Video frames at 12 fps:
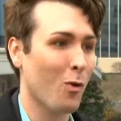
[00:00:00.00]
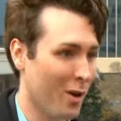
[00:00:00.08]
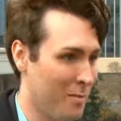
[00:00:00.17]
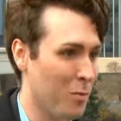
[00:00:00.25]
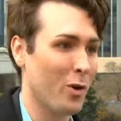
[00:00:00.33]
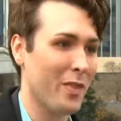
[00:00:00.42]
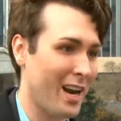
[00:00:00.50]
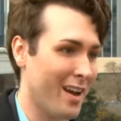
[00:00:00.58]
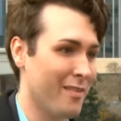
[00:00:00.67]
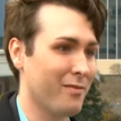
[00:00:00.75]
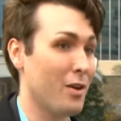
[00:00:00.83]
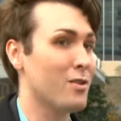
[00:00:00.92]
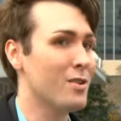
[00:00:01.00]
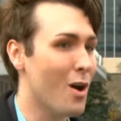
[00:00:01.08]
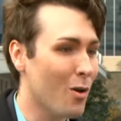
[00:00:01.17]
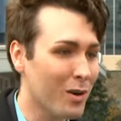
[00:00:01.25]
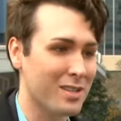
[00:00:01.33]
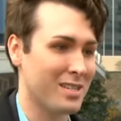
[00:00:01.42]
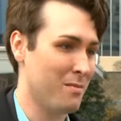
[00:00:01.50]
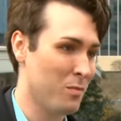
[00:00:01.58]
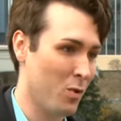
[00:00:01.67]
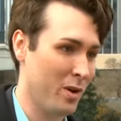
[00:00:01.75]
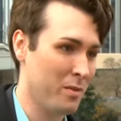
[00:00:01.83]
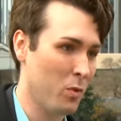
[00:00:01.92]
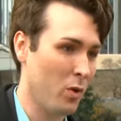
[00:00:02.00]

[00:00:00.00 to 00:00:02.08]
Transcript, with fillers: more and more that I've noticed it more and